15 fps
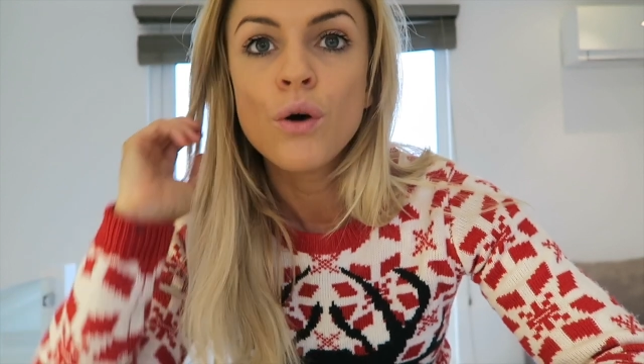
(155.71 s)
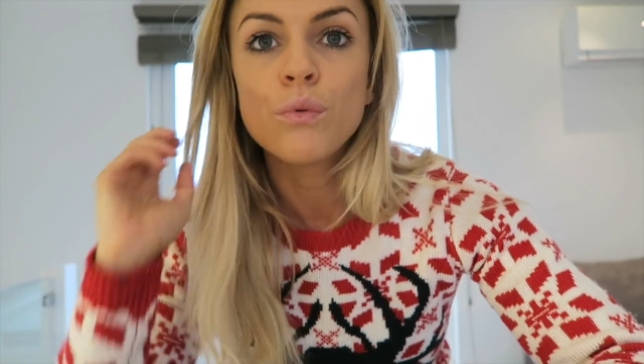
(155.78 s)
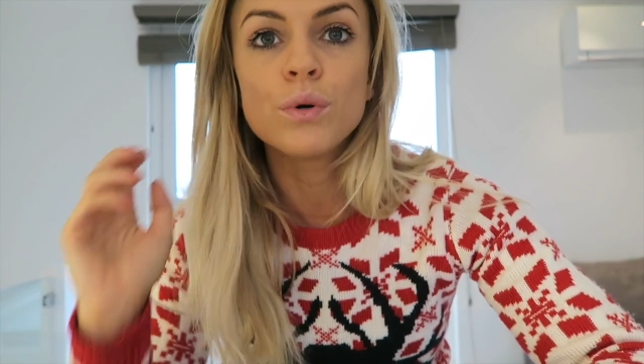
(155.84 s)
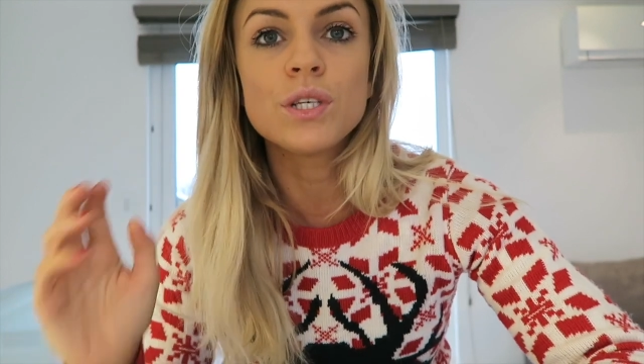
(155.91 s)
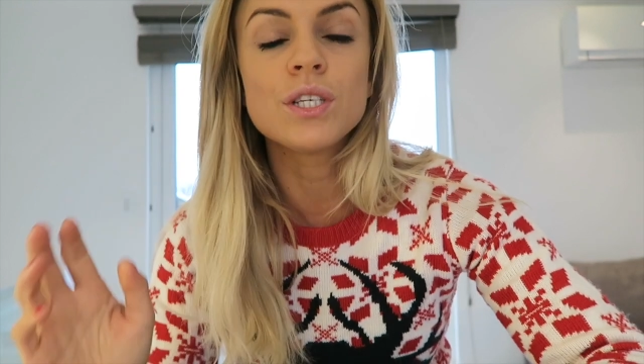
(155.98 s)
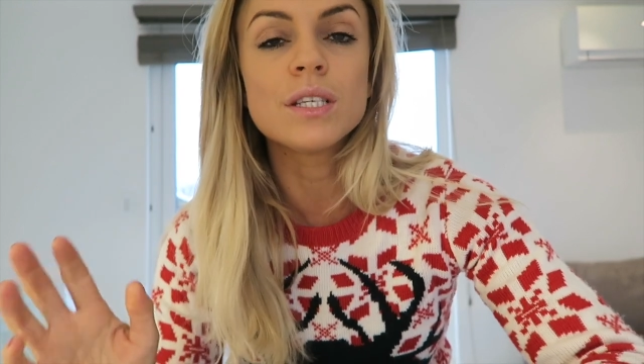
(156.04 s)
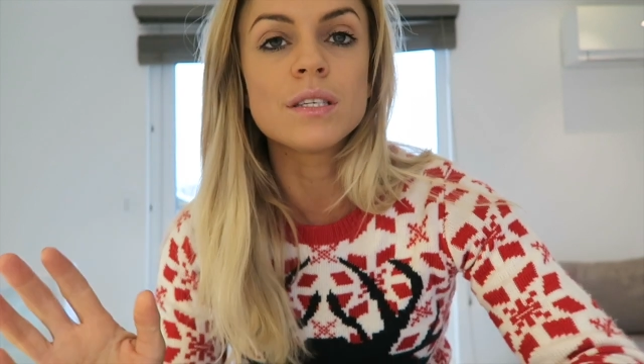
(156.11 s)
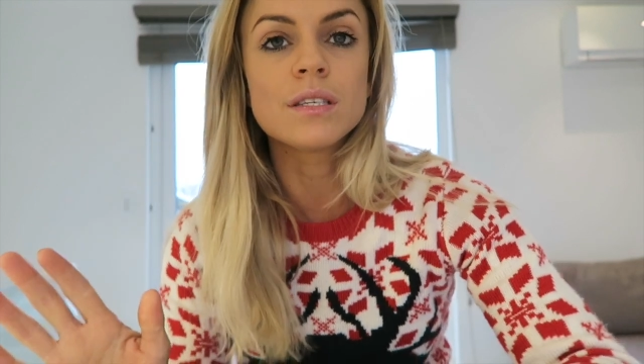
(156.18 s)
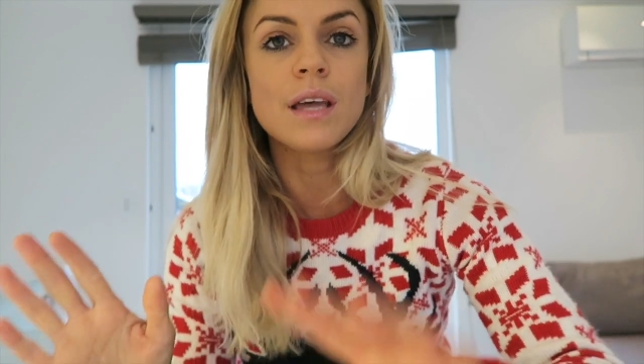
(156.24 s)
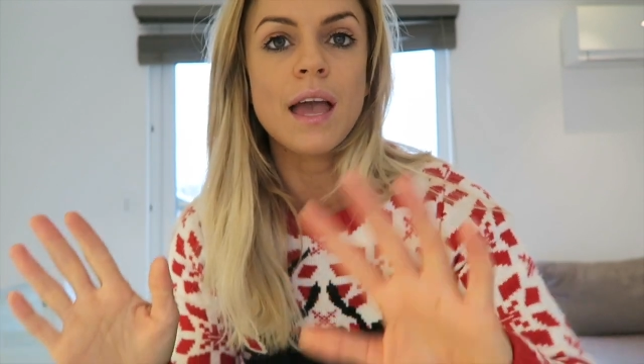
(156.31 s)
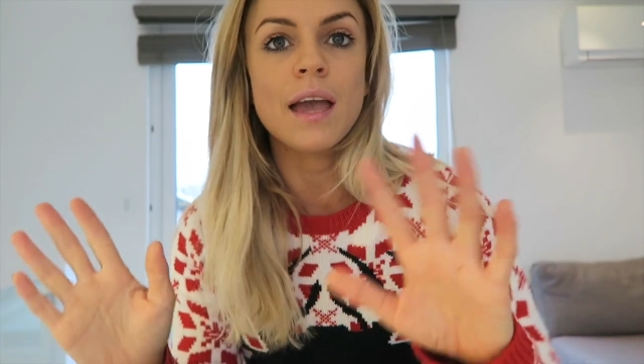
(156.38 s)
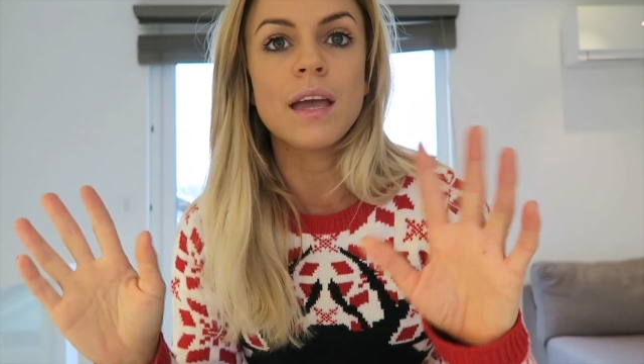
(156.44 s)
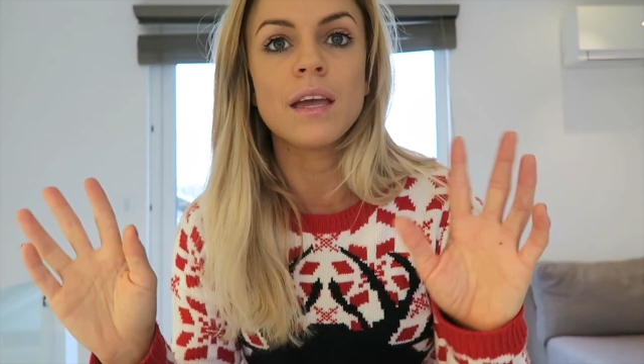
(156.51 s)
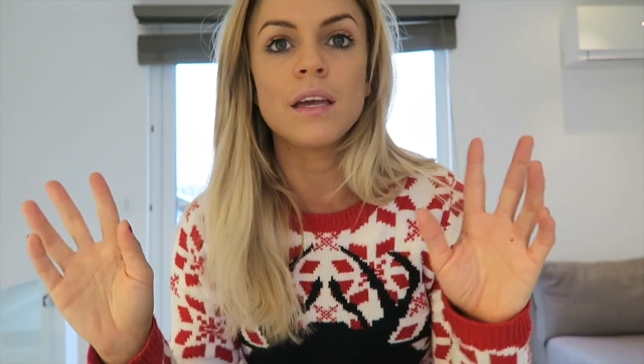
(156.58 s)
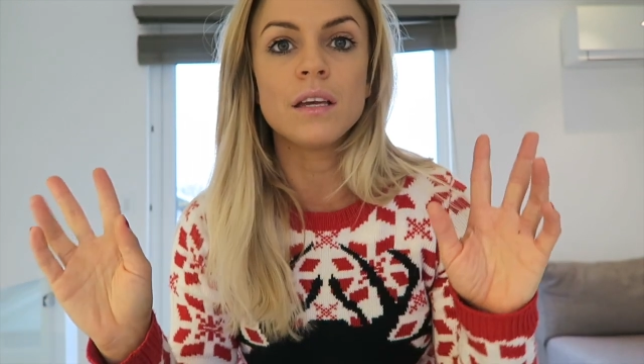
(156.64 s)
which is
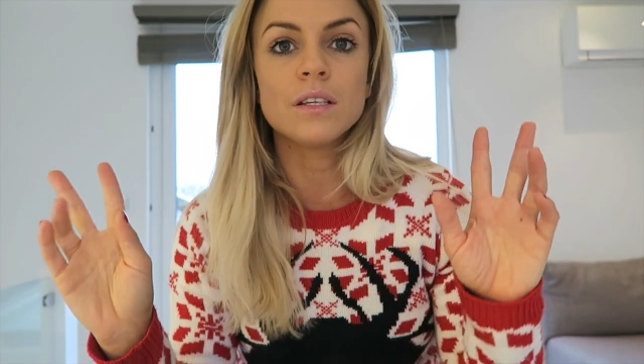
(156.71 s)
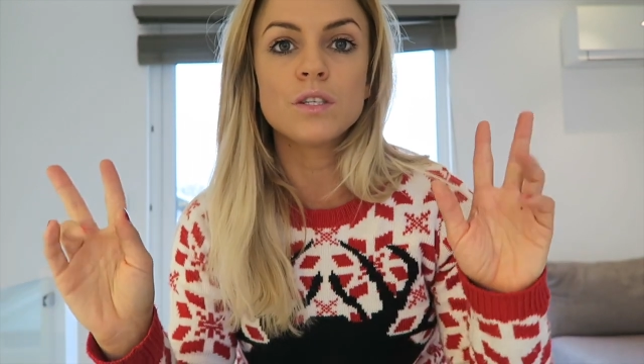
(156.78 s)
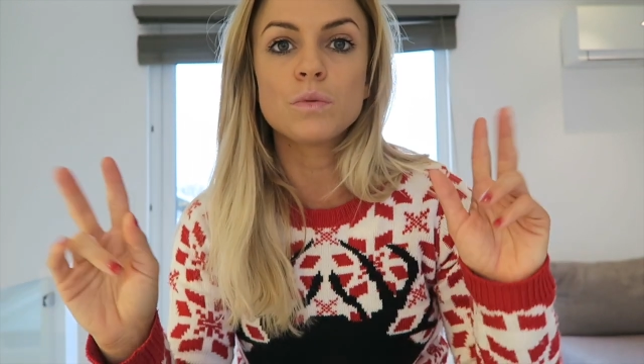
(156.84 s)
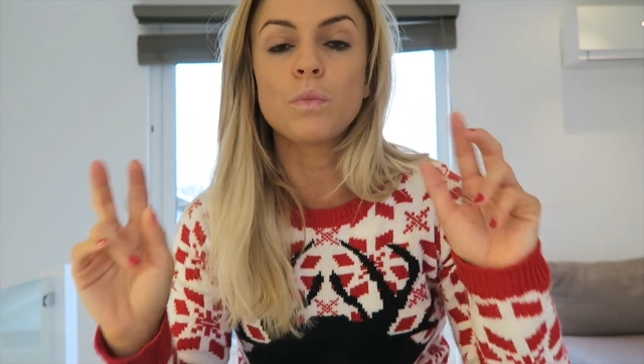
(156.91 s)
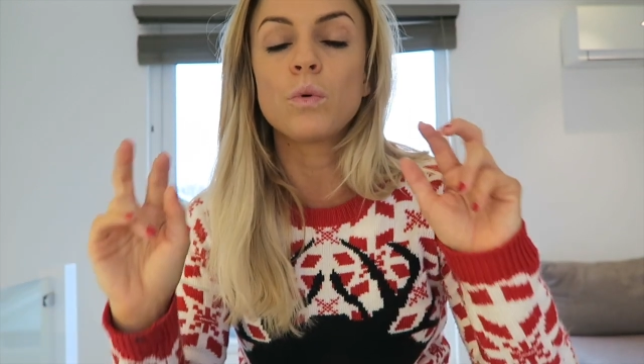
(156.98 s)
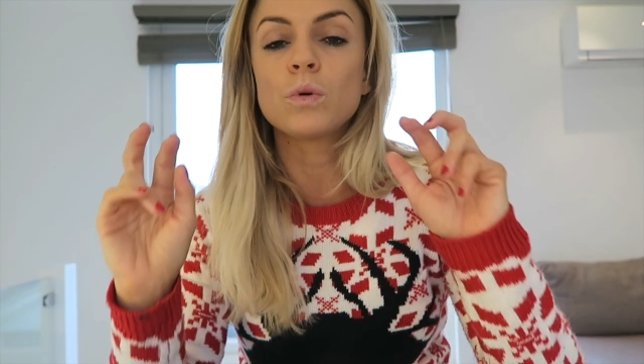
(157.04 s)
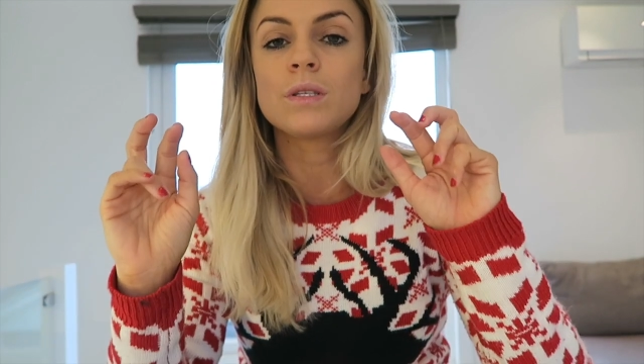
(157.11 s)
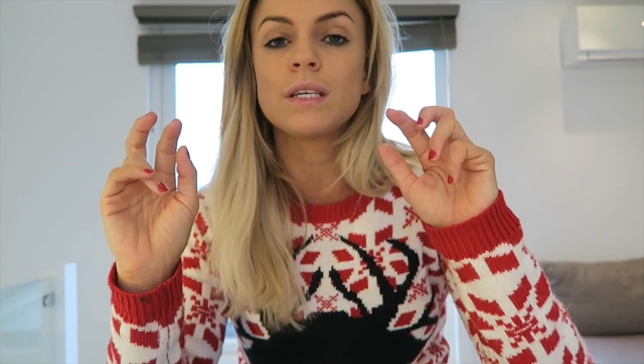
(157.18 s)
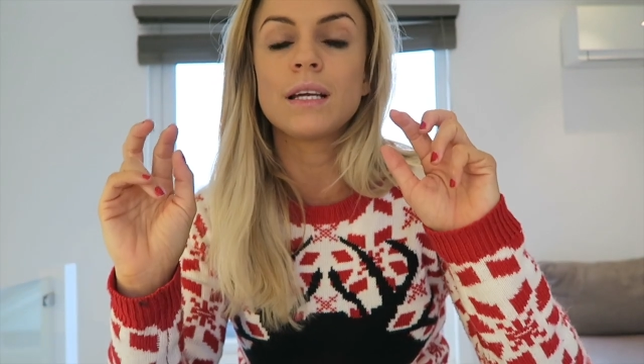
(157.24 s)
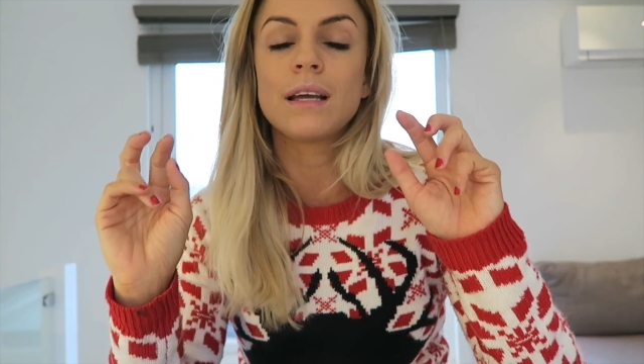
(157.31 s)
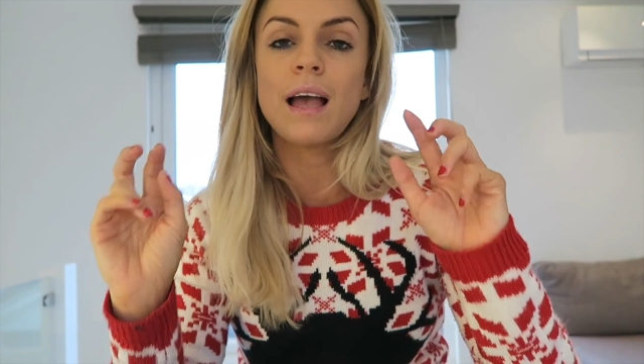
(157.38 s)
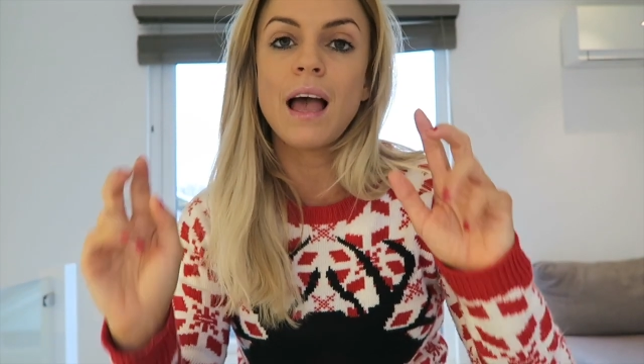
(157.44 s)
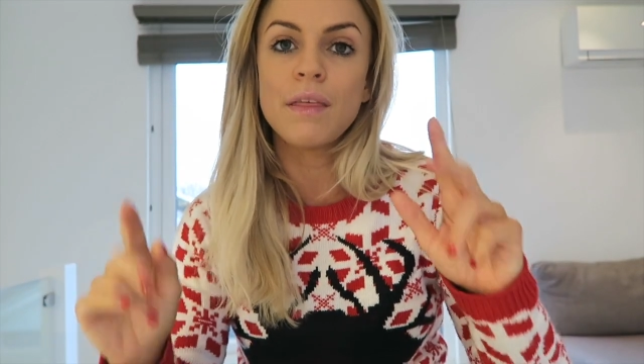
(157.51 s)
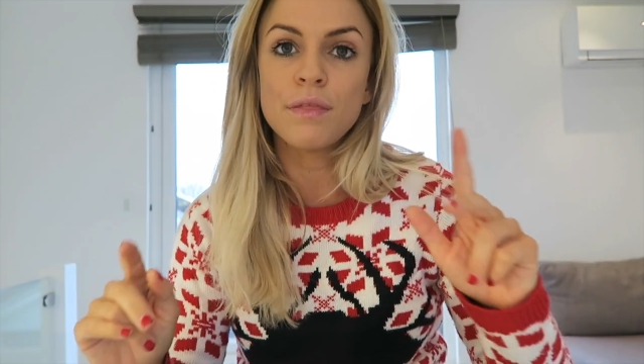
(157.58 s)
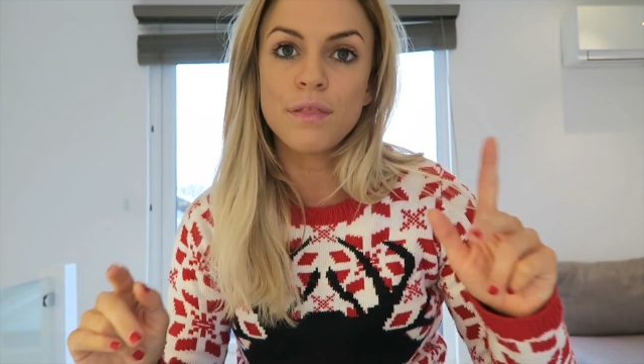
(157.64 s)
a
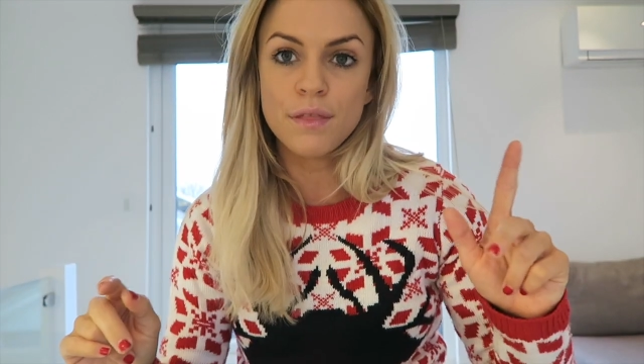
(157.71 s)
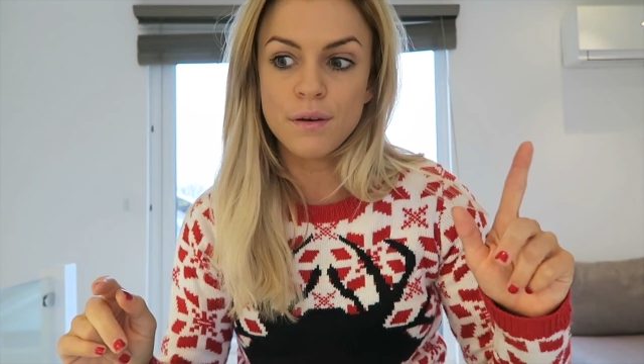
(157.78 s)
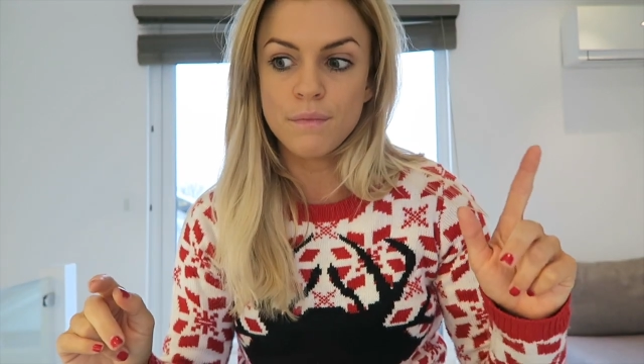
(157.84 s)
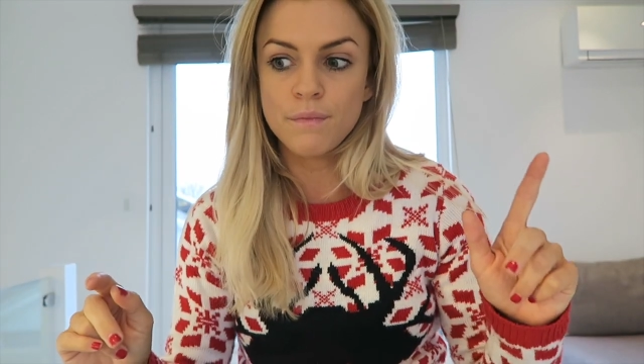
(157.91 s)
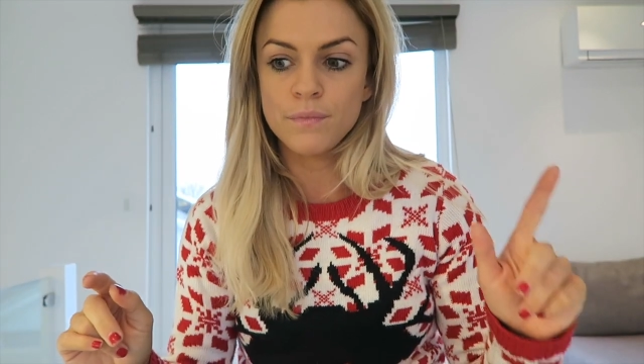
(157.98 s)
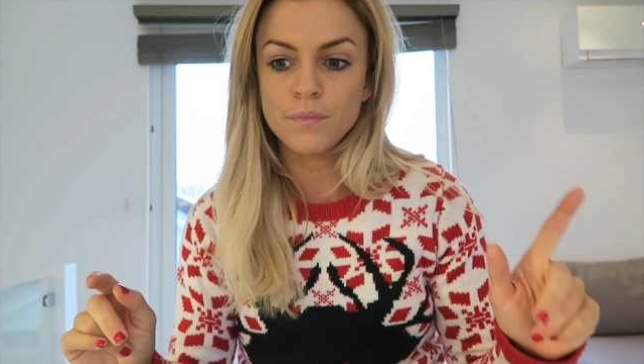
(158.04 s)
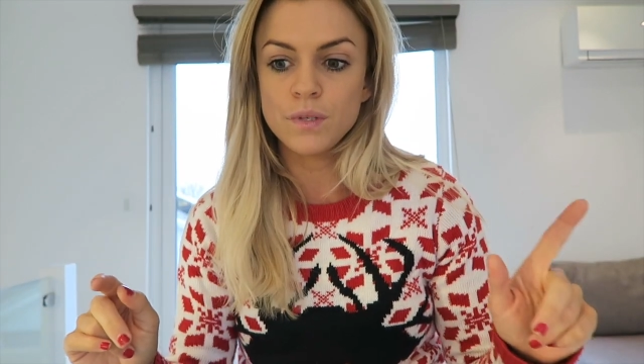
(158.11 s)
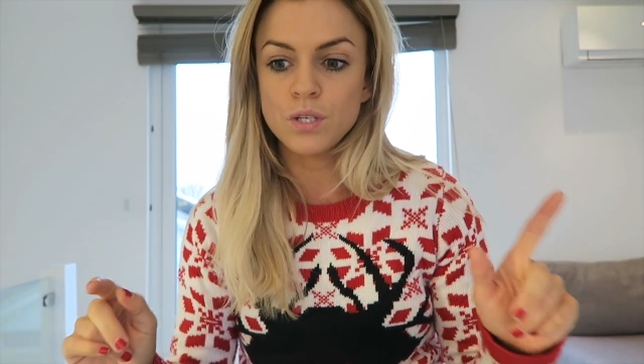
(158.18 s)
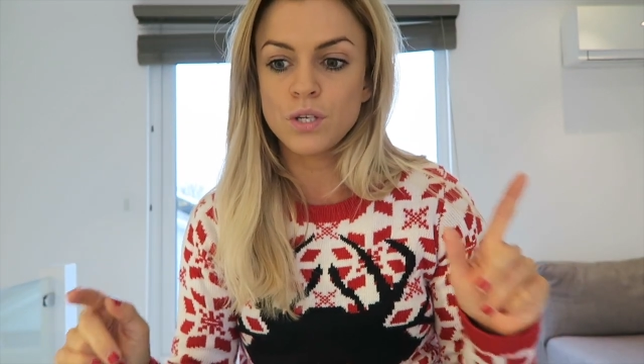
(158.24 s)
sporting anthem.